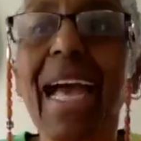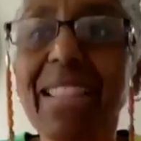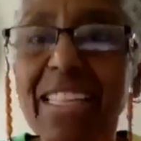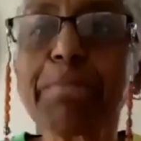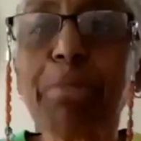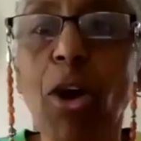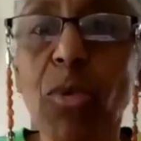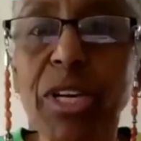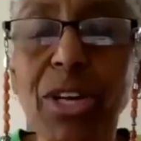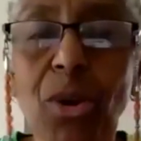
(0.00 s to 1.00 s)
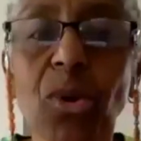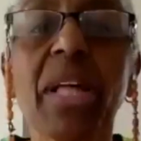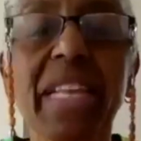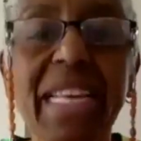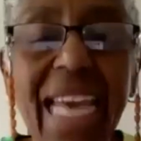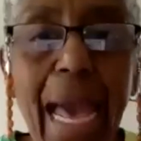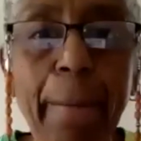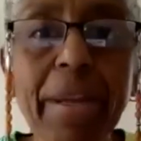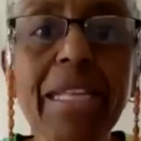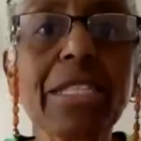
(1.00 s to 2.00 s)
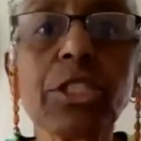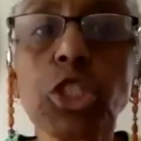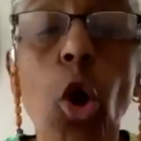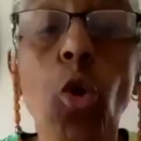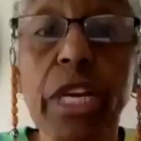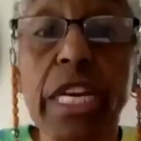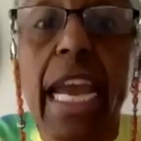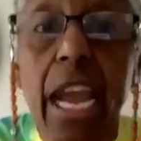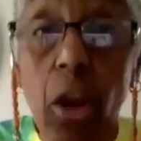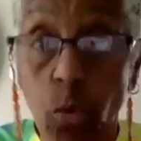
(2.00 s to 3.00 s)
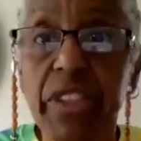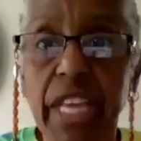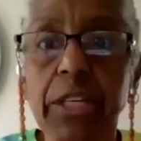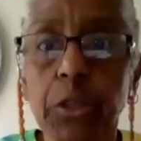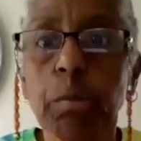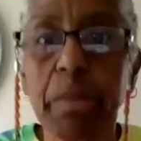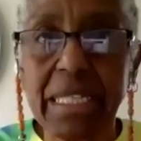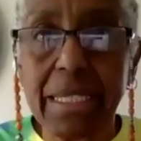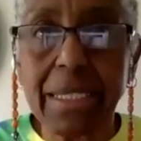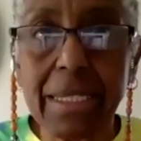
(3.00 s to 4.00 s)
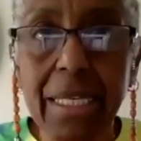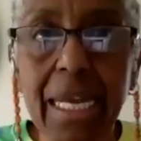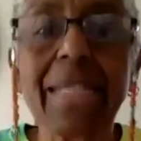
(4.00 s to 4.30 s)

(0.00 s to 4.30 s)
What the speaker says: And this part we know, the capitalists don't care where they do business.